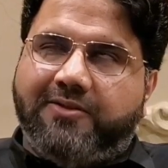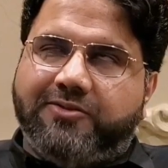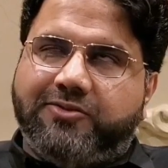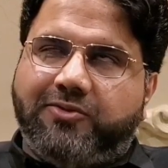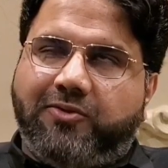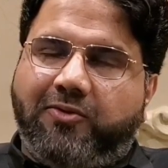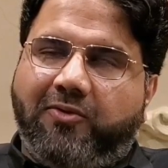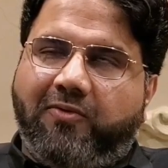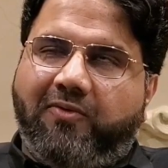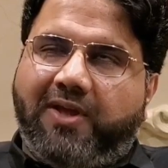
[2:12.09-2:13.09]

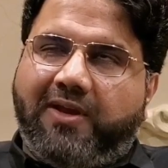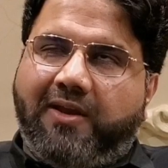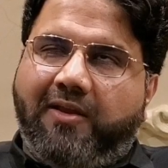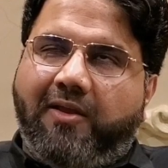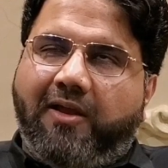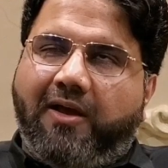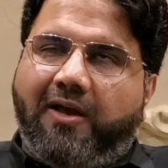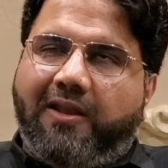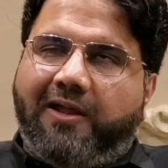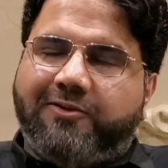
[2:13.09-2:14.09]
So when
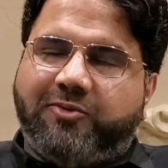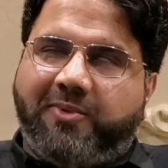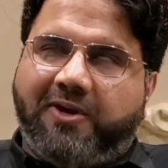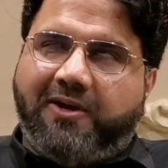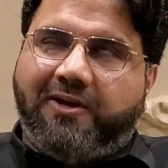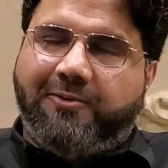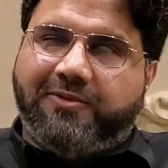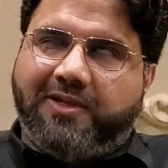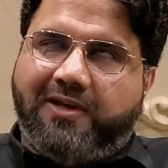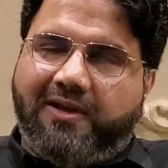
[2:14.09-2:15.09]
Allah subhanahu
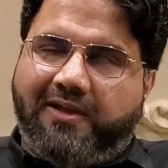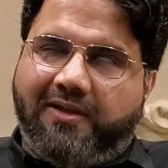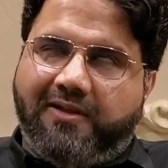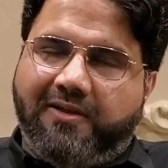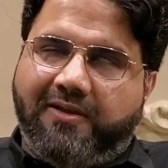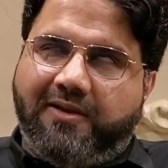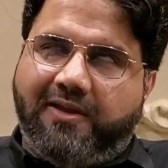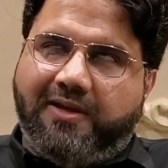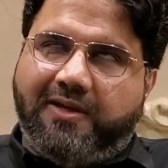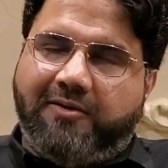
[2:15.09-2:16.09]
wa ta'ala
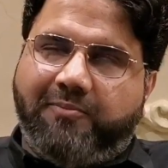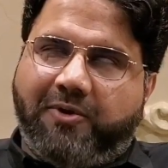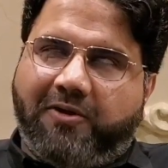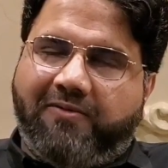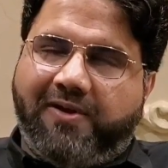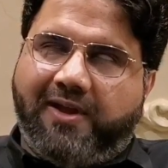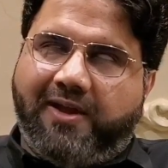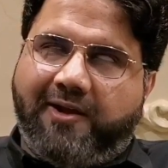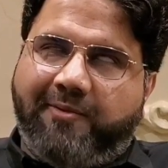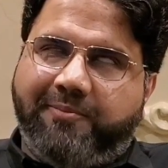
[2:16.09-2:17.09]
created Prophet
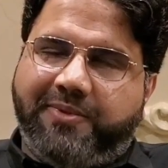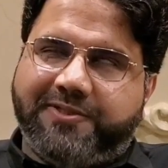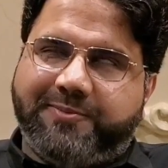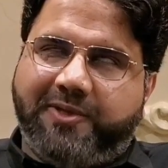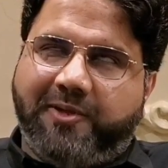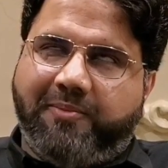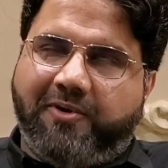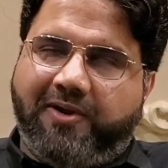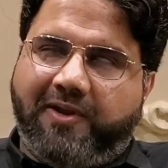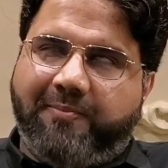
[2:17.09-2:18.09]
Adam, peace be
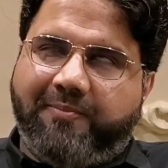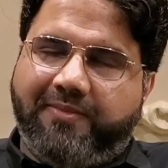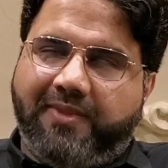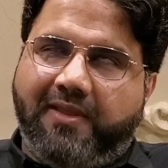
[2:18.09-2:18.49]
upon him,